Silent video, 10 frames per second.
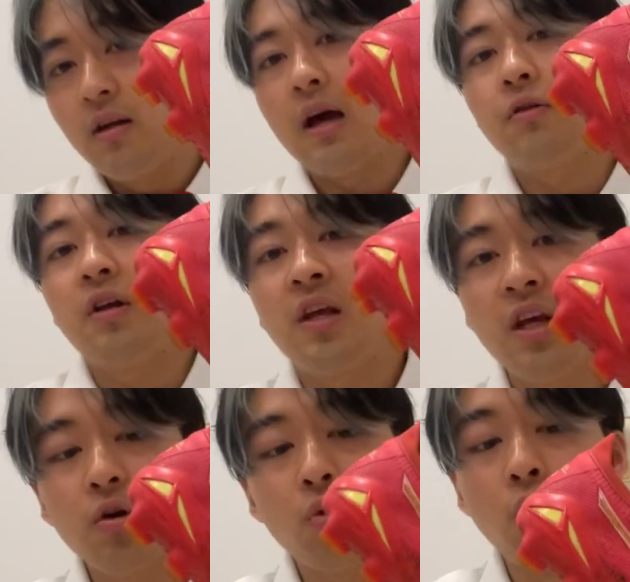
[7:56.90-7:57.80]
Now the
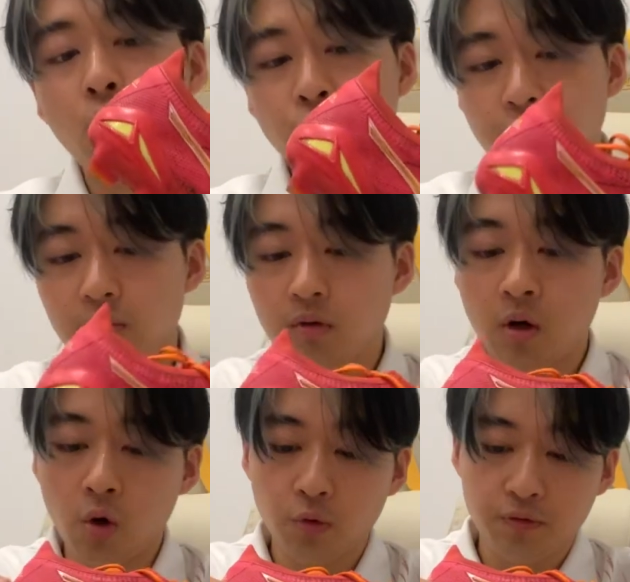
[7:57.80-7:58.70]
heel
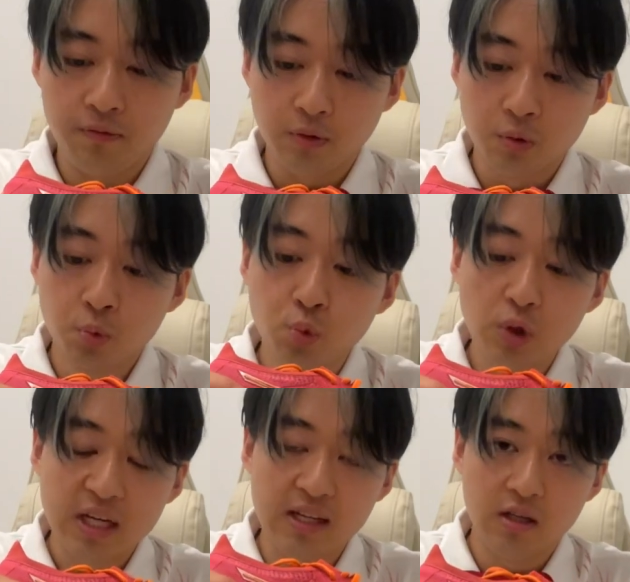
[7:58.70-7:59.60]
hold feels
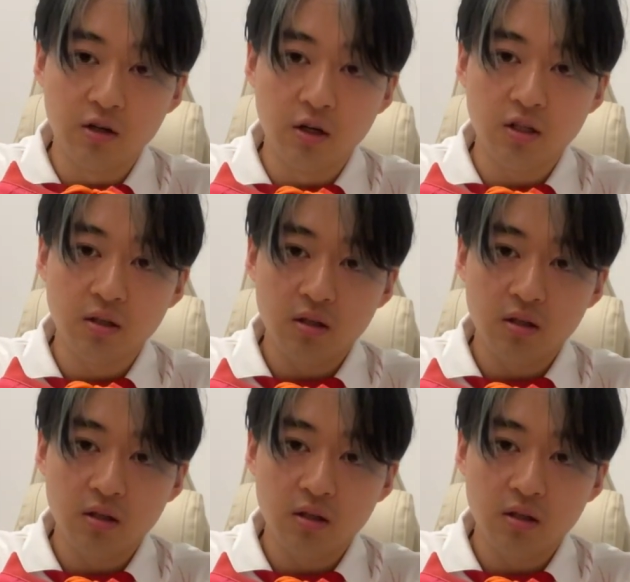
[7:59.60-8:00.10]
really good